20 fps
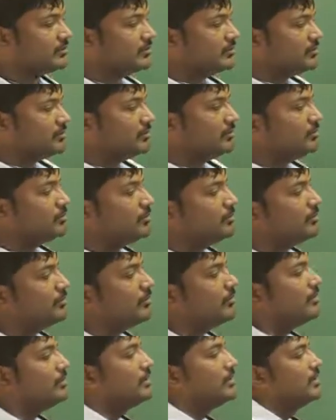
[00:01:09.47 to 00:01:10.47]
I think
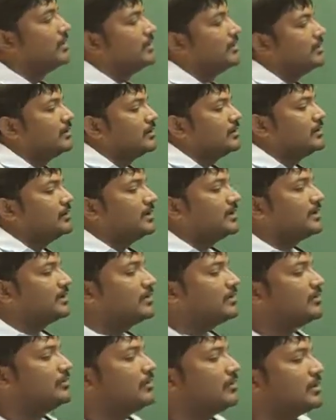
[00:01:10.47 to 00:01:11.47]
you might
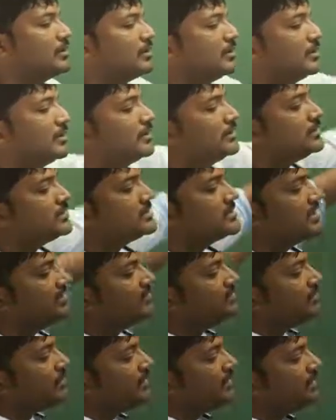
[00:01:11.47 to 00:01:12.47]
have, I just
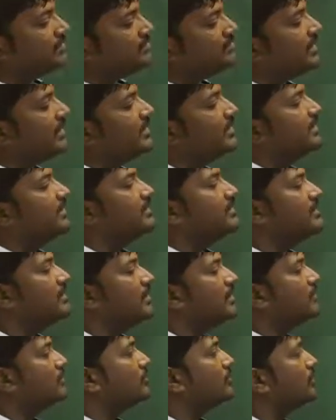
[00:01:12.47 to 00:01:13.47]
explained this identity
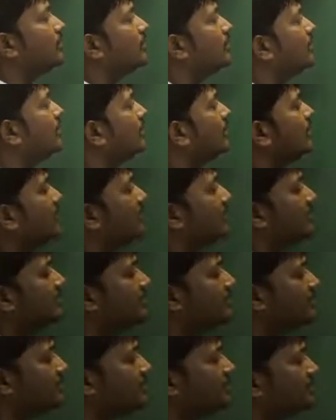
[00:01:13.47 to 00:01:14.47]
also.
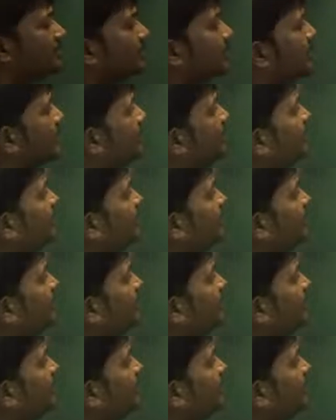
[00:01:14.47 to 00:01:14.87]
Here,